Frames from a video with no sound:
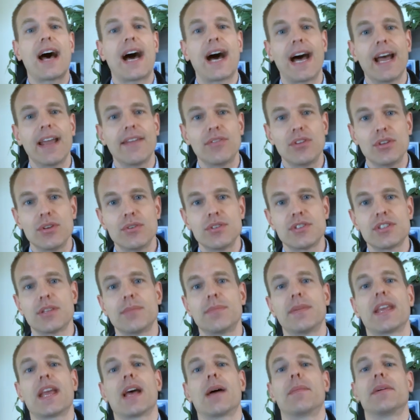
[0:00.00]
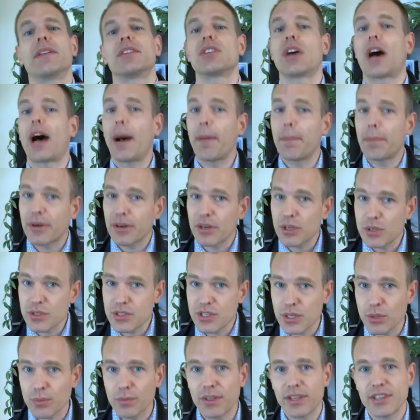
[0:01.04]
I've used to become a top
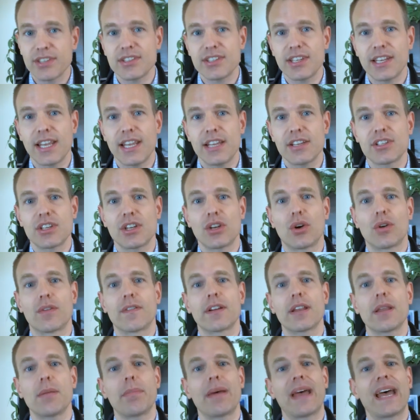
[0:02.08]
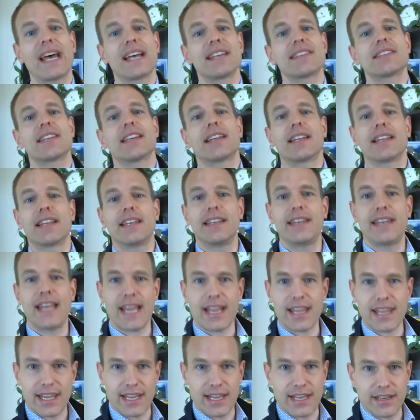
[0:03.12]
producing real estate agent over the past
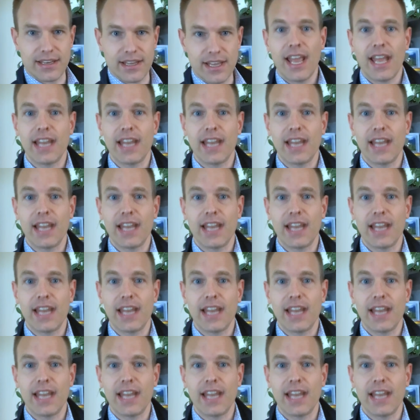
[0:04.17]
decade.